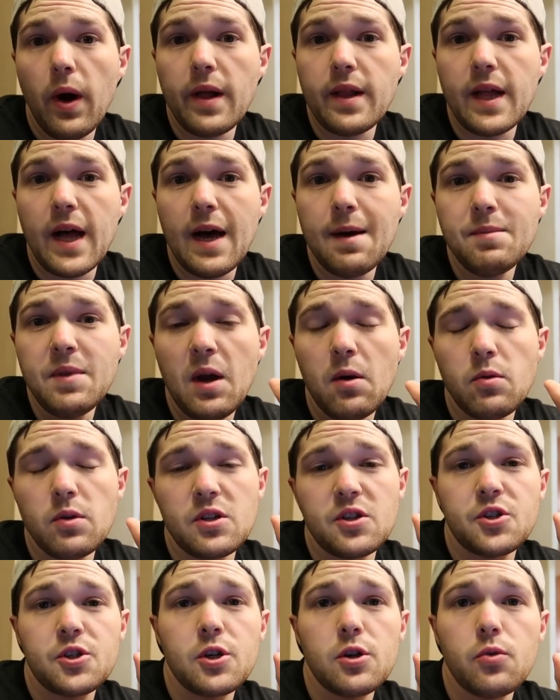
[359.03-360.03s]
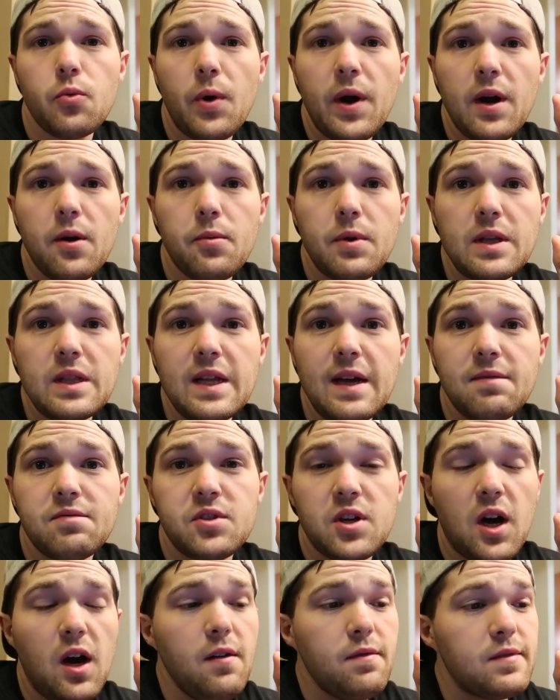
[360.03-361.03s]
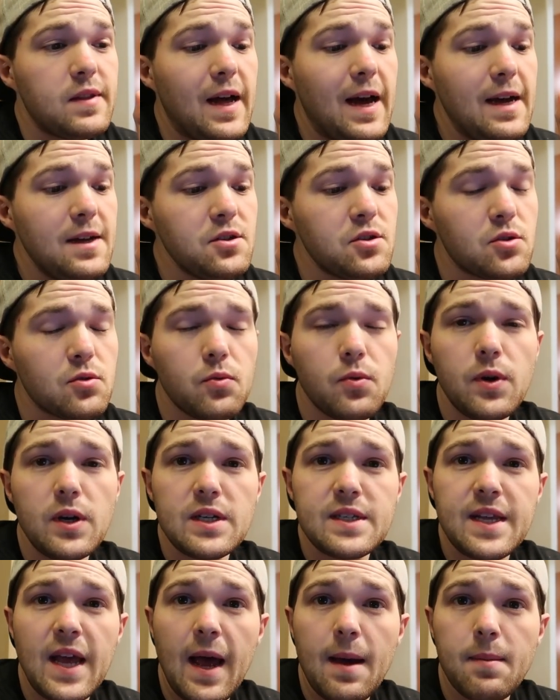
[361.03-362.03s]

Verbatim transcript: Well, I'm not really sure where we left off last or what has